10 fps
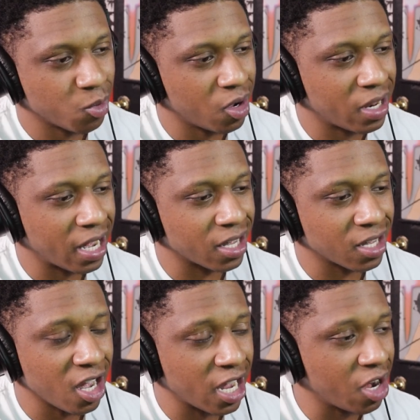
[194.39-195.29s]
Bro, like,
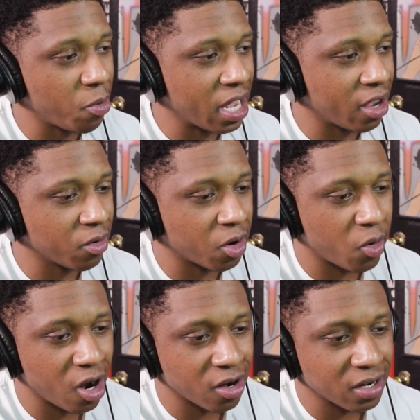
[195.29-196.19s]
y'all ain't got nobody out here, no
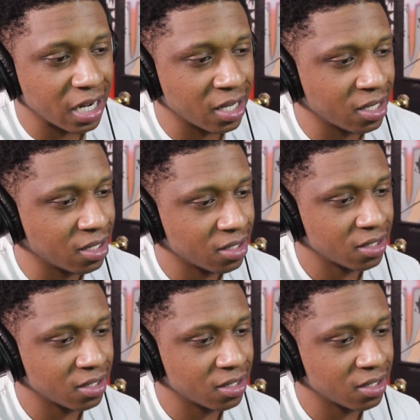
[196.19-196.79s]
water or nothing?